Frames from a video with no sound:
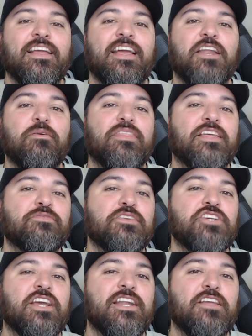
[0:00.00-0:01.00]
Anyway, thanks for
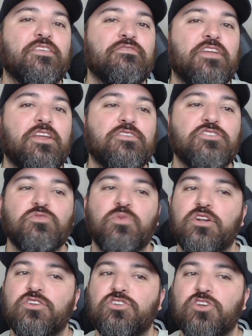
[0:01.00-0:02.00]
checking out the video. Just
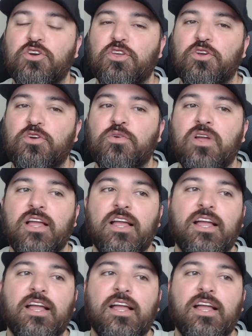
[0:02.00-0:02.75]
wanted to show you.